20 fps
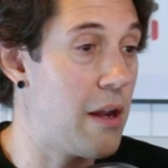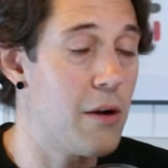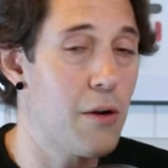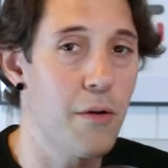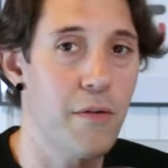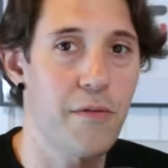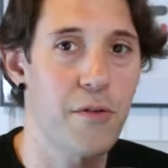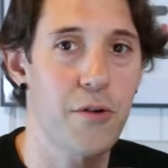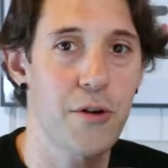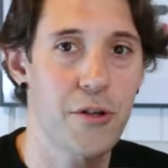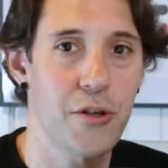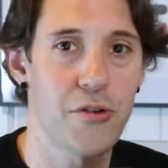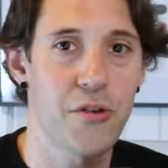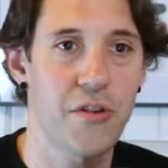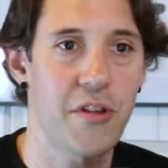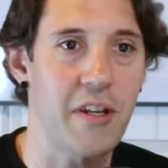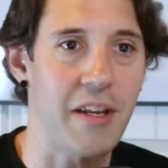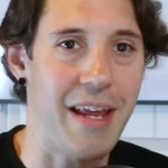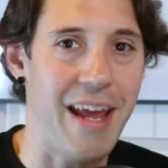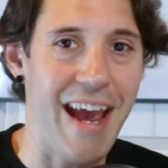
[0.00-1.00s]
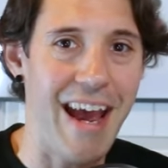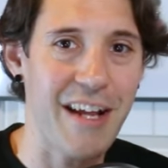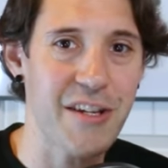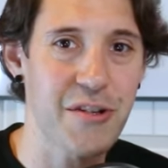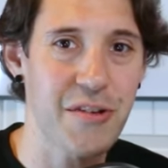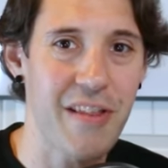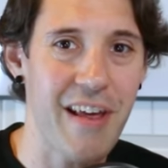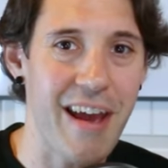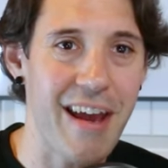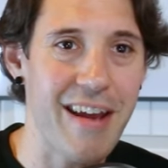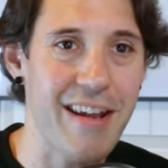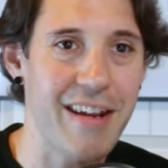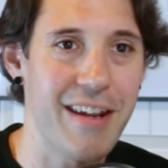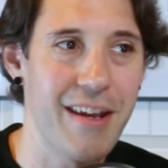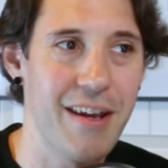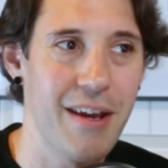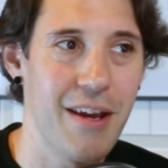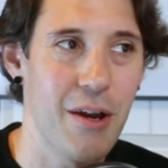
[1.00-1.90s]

don't know if Christian just didn't catch that